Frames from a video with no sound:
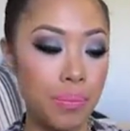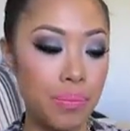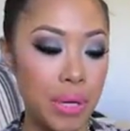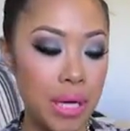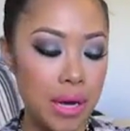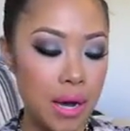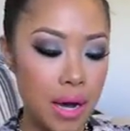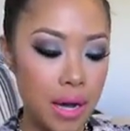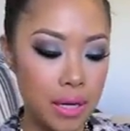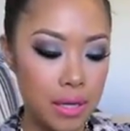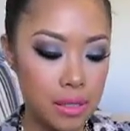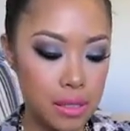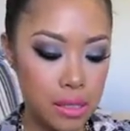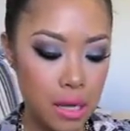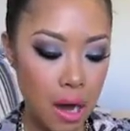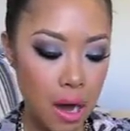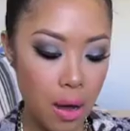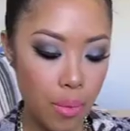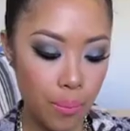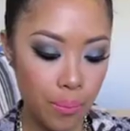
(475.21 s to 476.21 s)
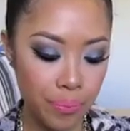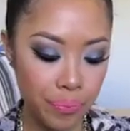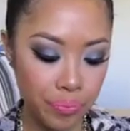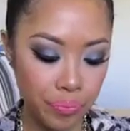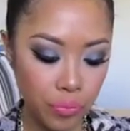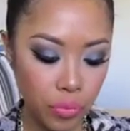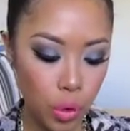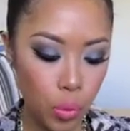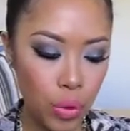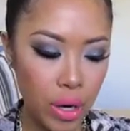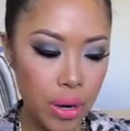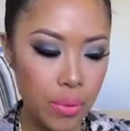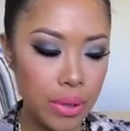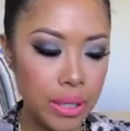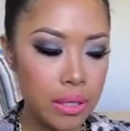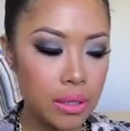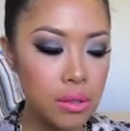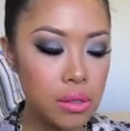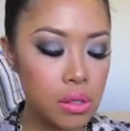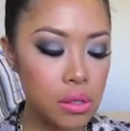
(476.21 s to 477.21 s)
because when I
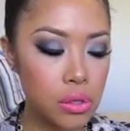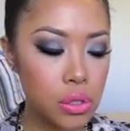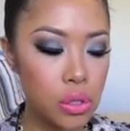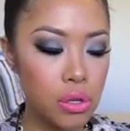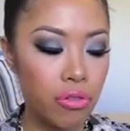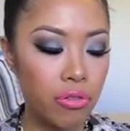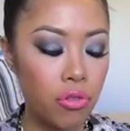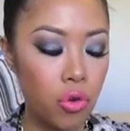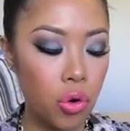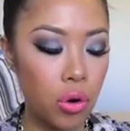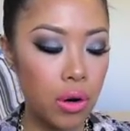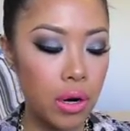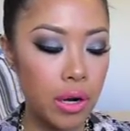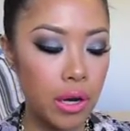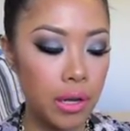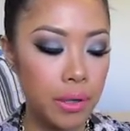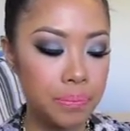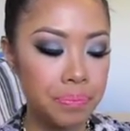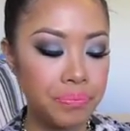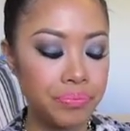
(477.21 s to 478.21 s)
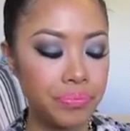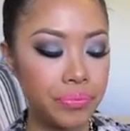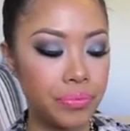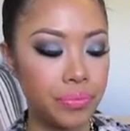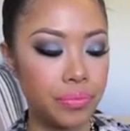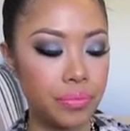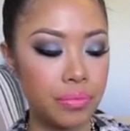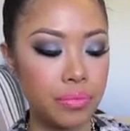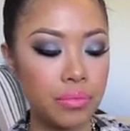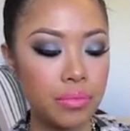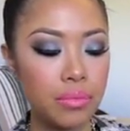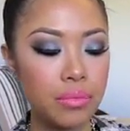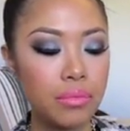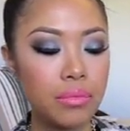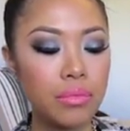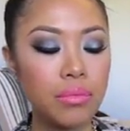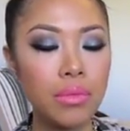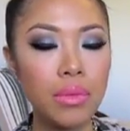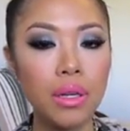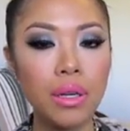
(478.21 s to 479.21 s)
went into Sephora,
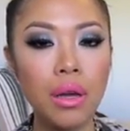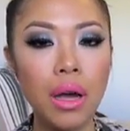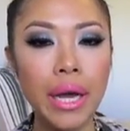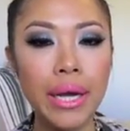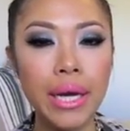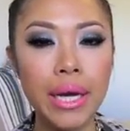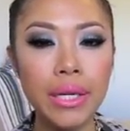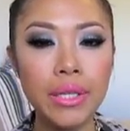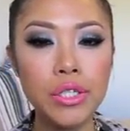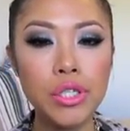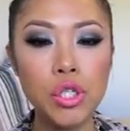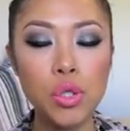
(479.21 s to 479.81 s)
I kind of